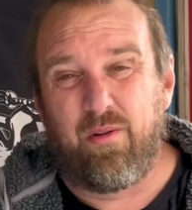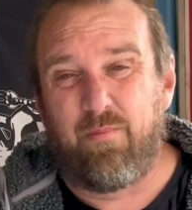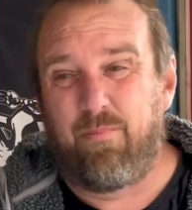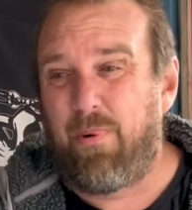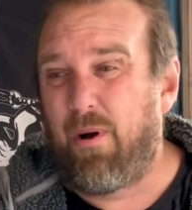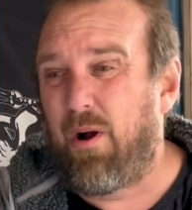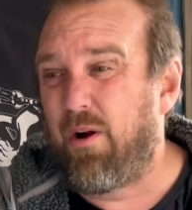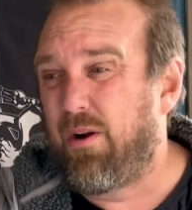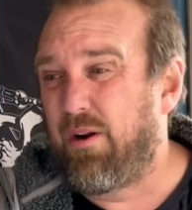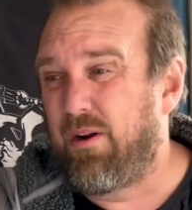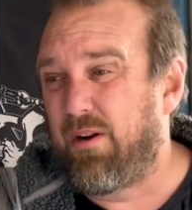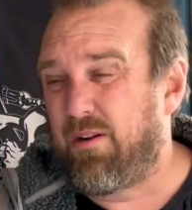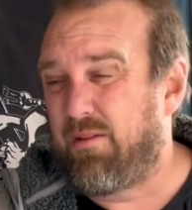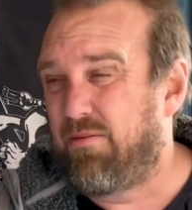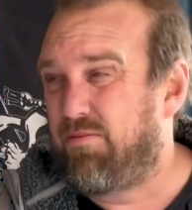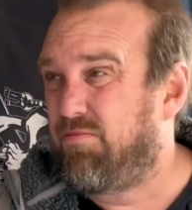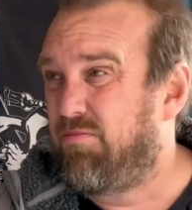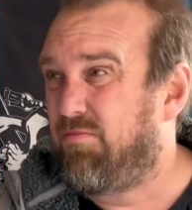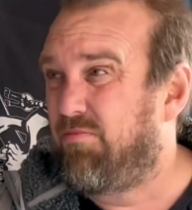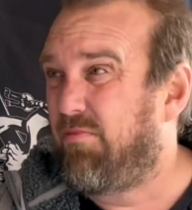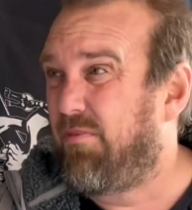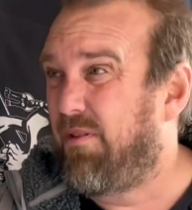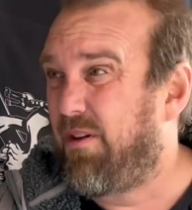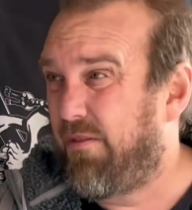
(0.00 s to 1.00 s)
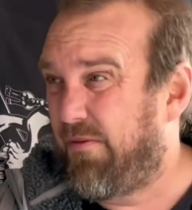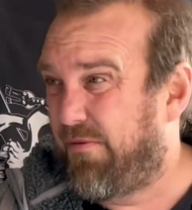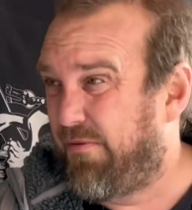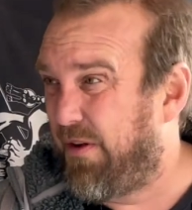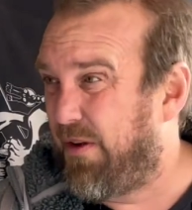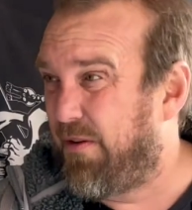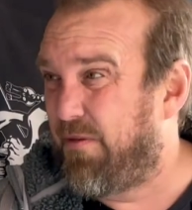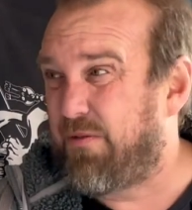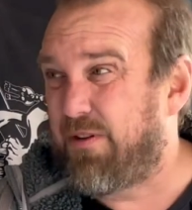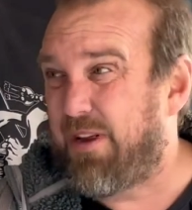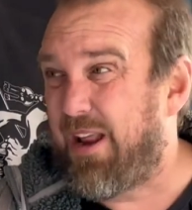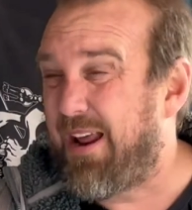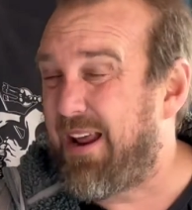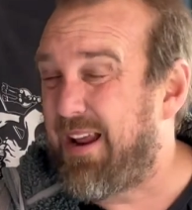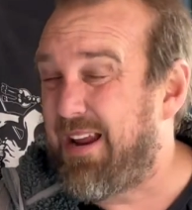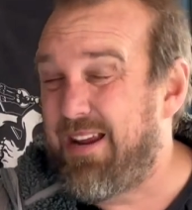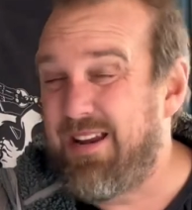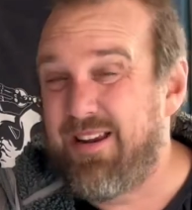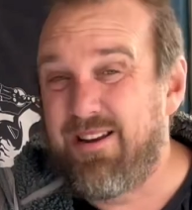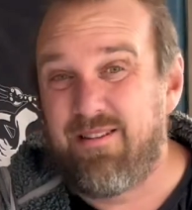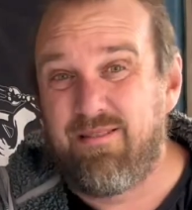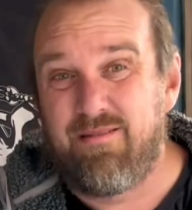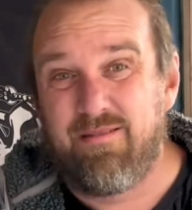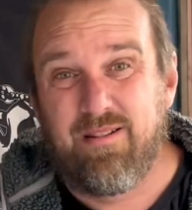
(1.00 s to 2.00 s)
Punk at
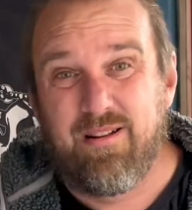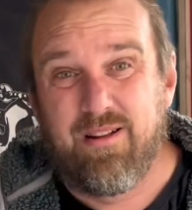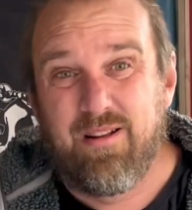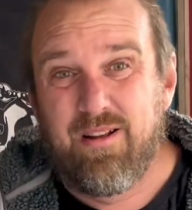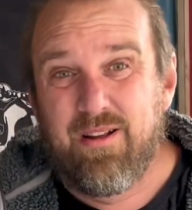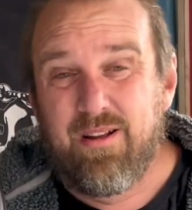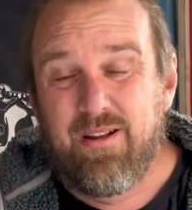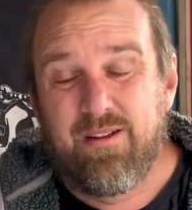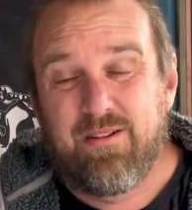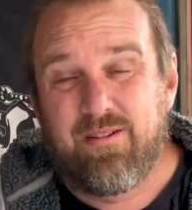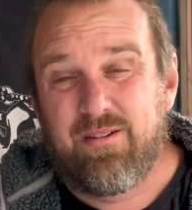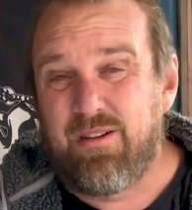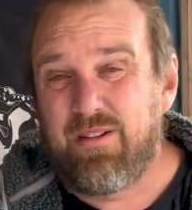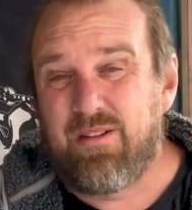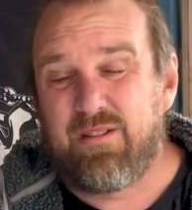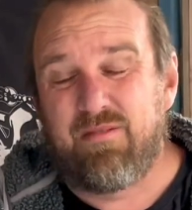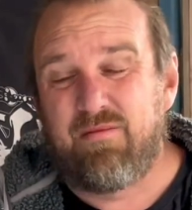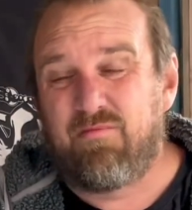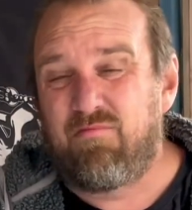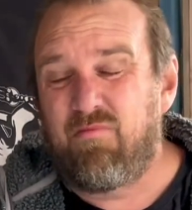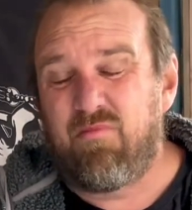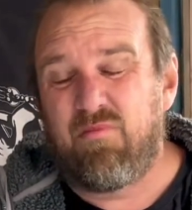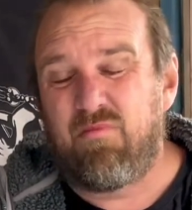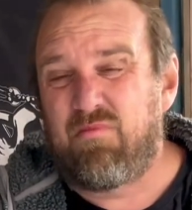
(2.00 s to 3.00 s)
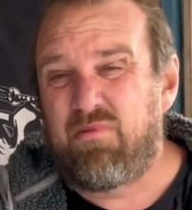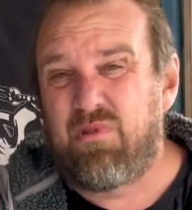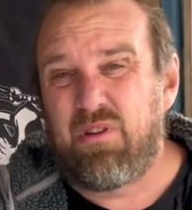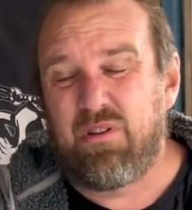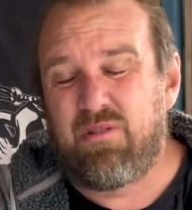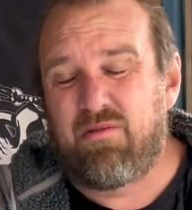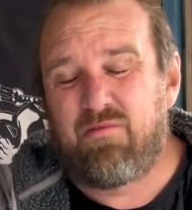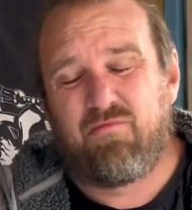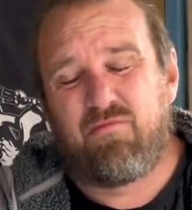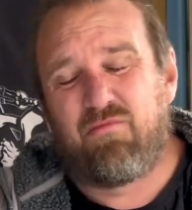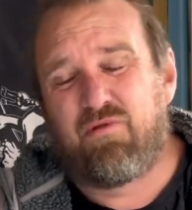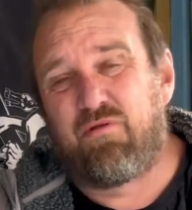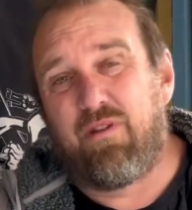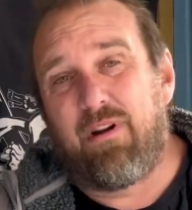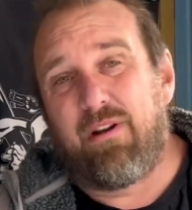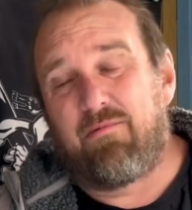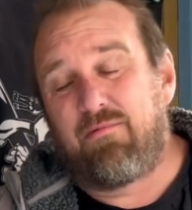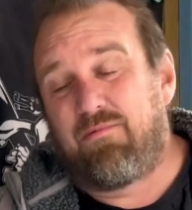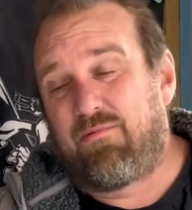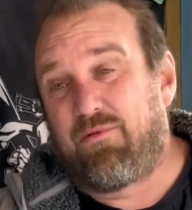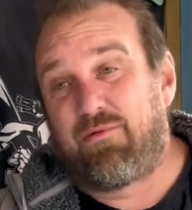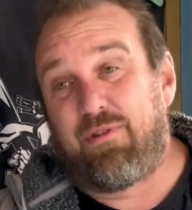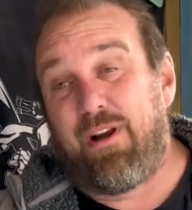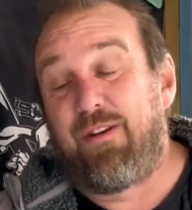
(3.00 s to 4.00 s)
fifteen, just just dre
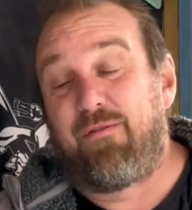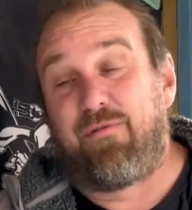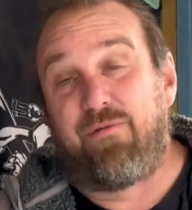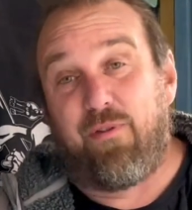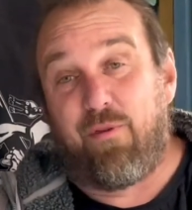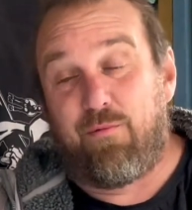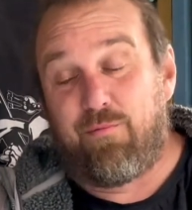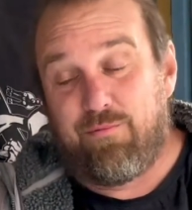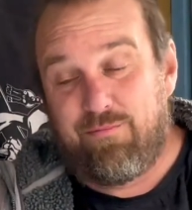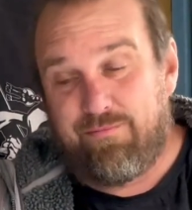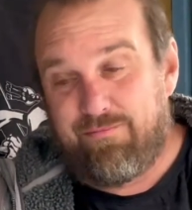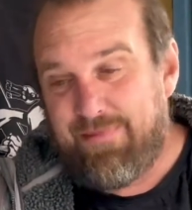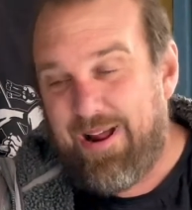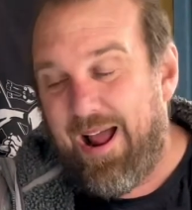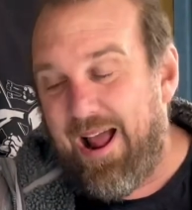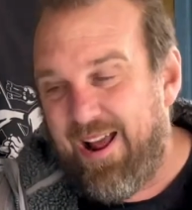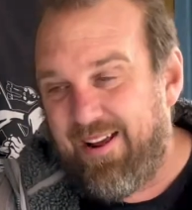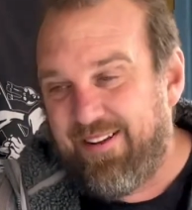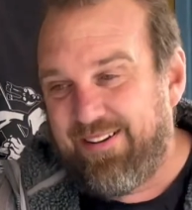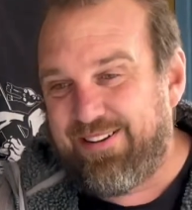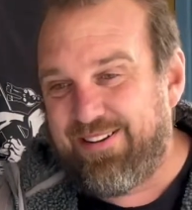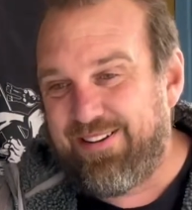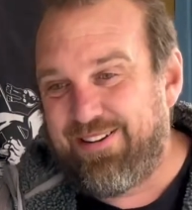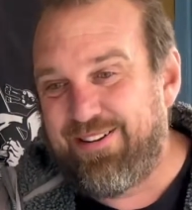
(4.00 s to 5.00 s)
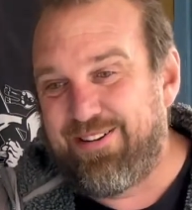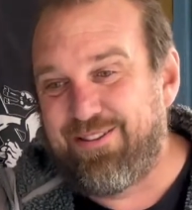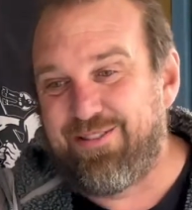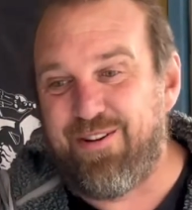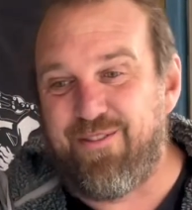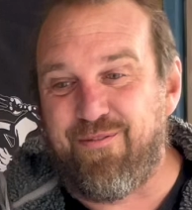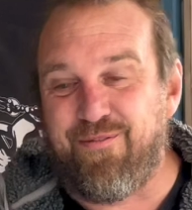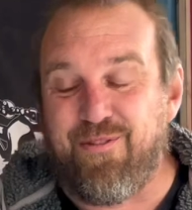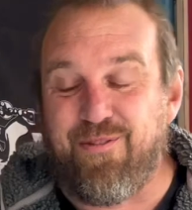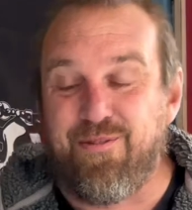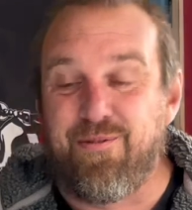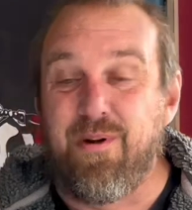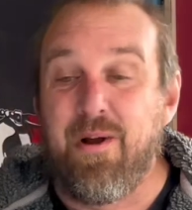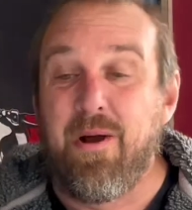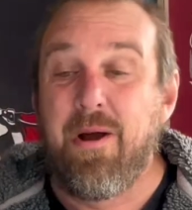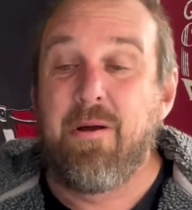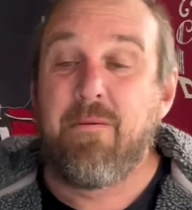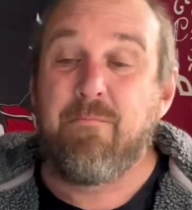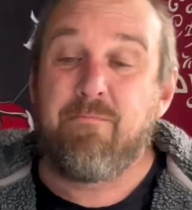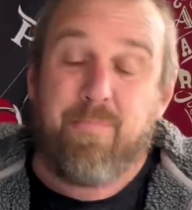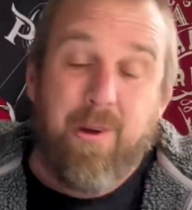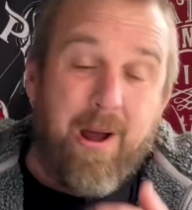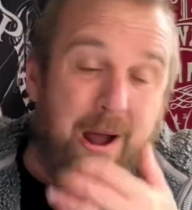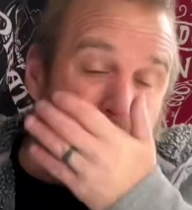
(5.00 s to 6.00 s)
dreadful, absolutely dreadful.
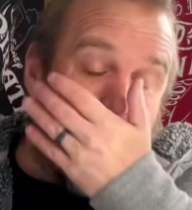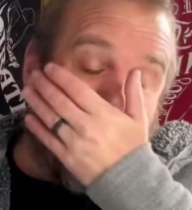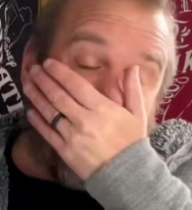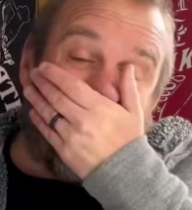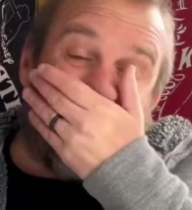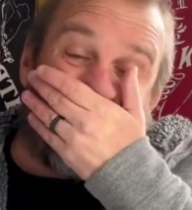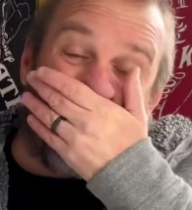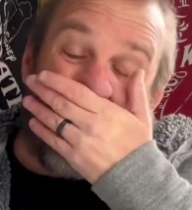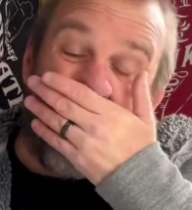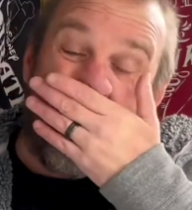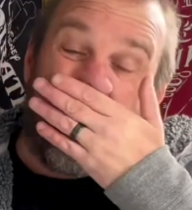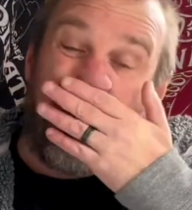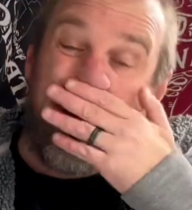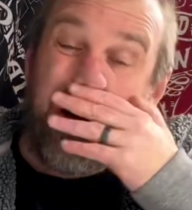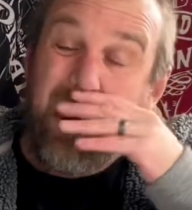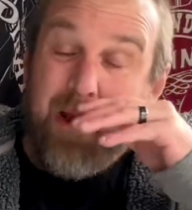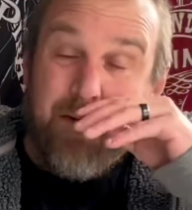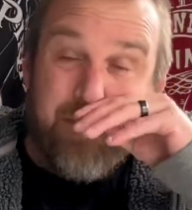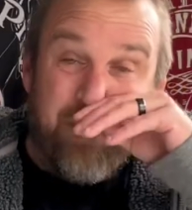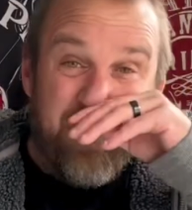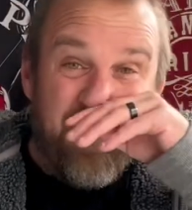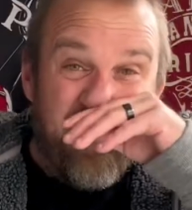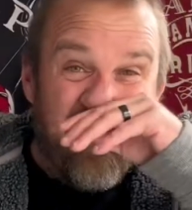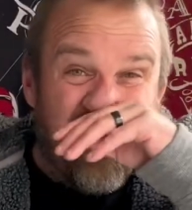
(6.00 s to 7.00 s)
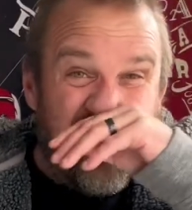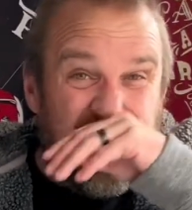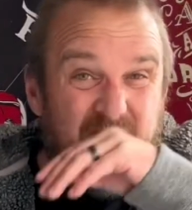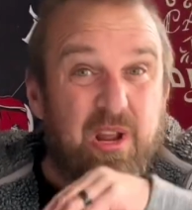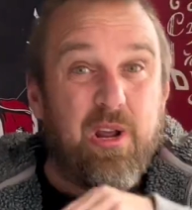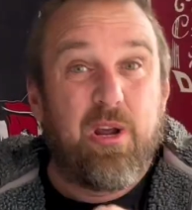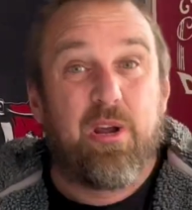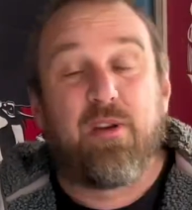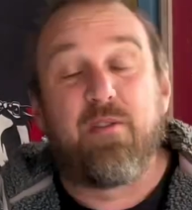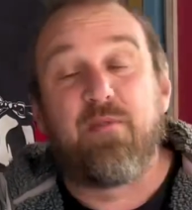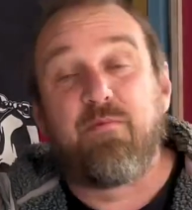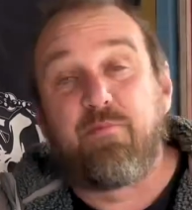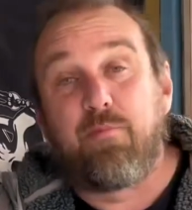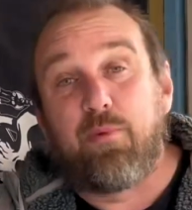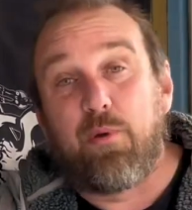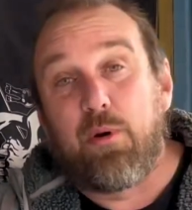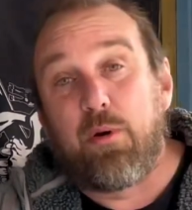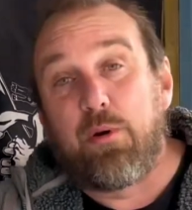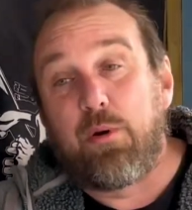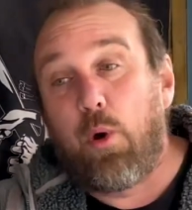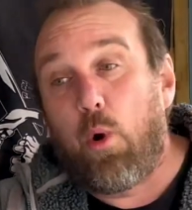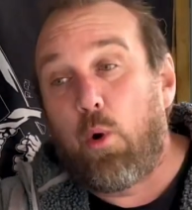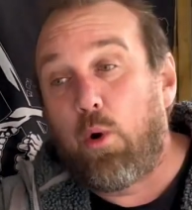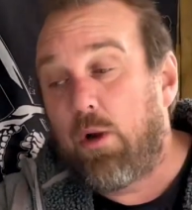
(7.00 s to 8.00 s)
But whatever you think of
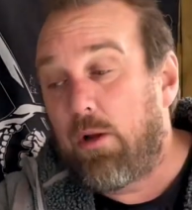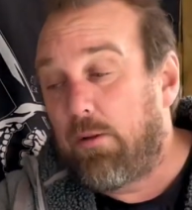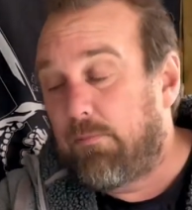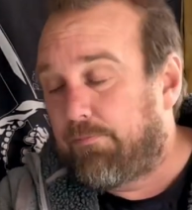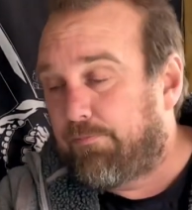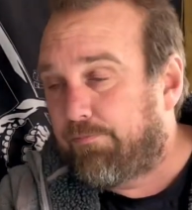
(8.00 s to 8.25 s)
Brewdog,